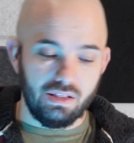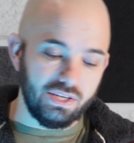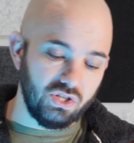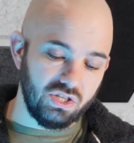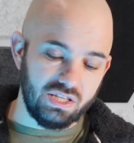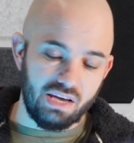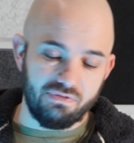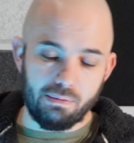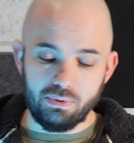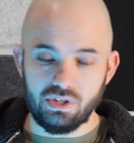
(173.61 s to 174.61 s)
let's just say
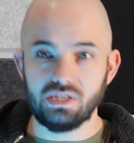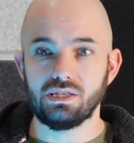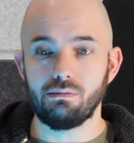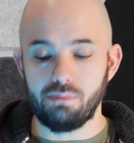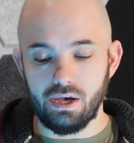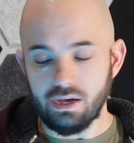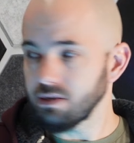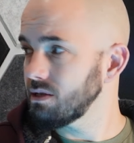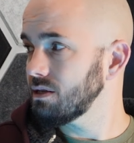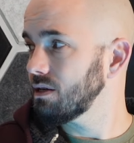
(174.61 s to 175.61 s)
if I put this in the
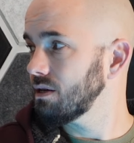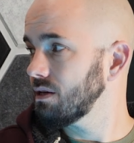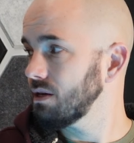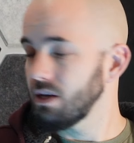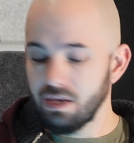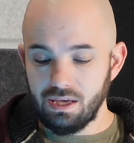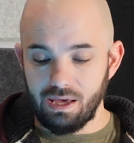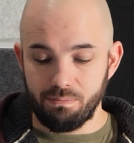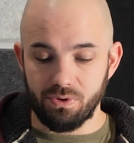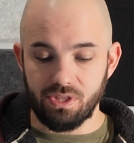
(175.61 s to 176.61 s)
box
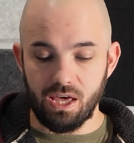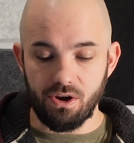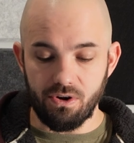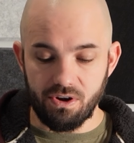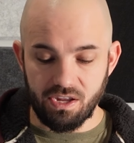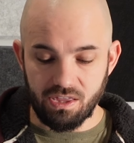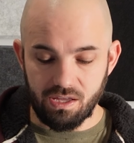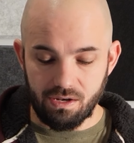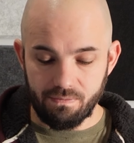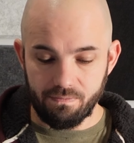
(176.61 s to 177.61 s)
and put that underneath it,